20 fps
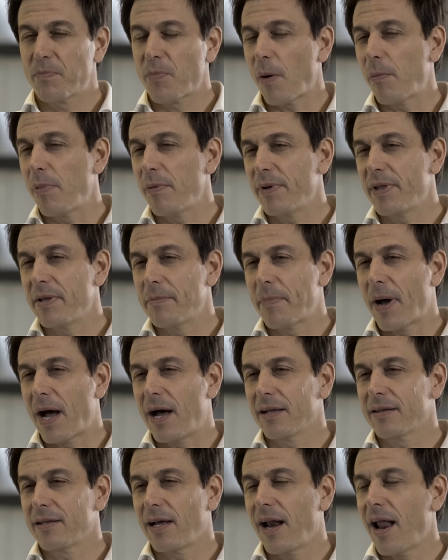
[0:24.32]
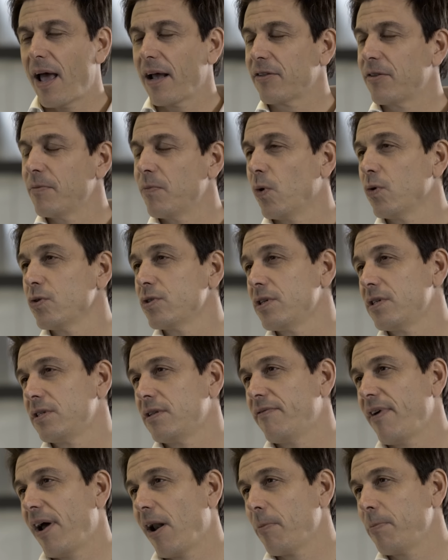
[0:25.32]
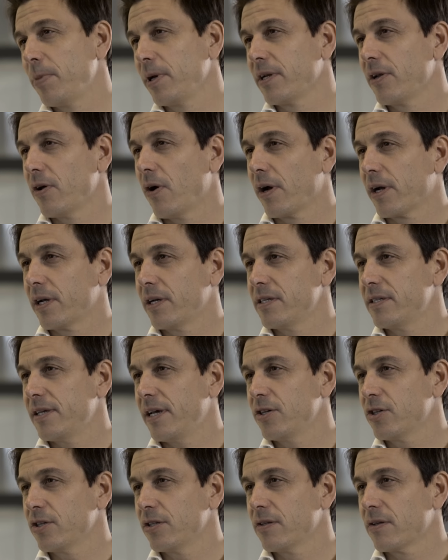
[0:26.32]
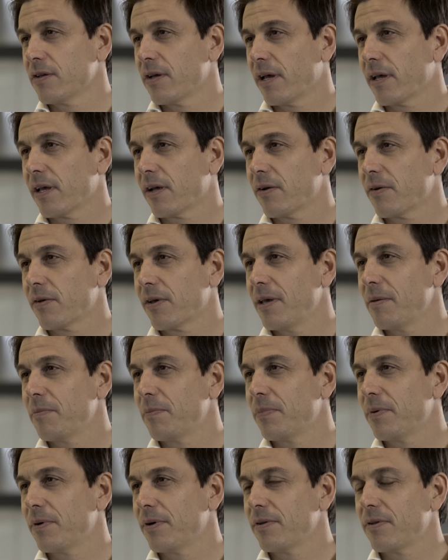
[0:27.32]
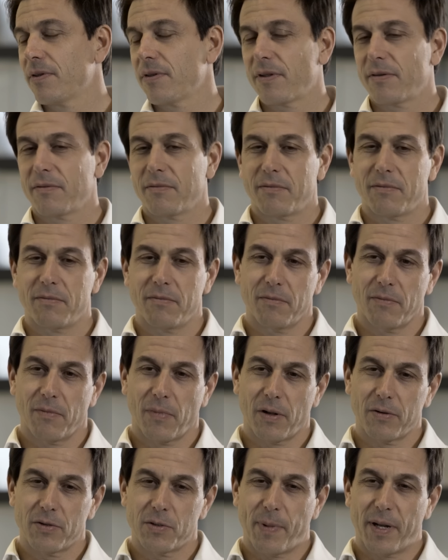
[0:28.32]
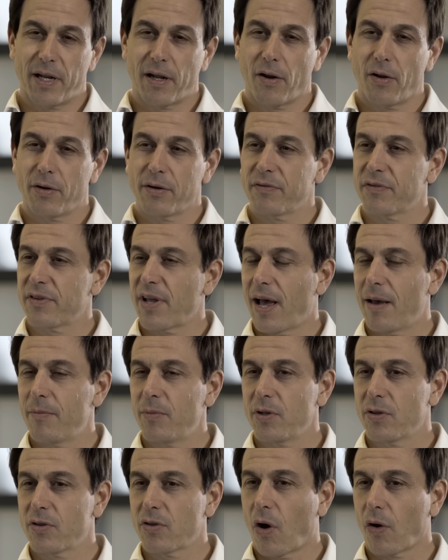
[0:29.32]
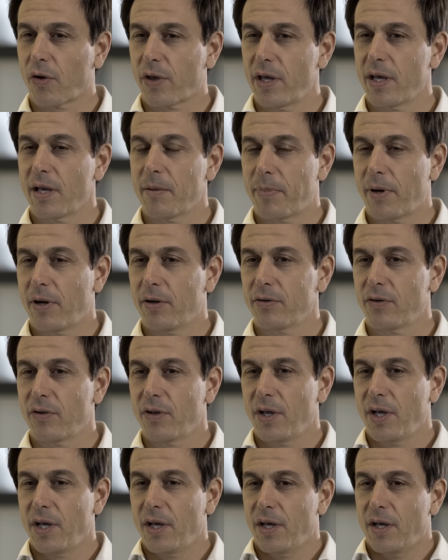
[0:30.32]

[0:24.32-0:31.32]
Probably the part I like the most is developing the organization. Like spend a lot of time in talking about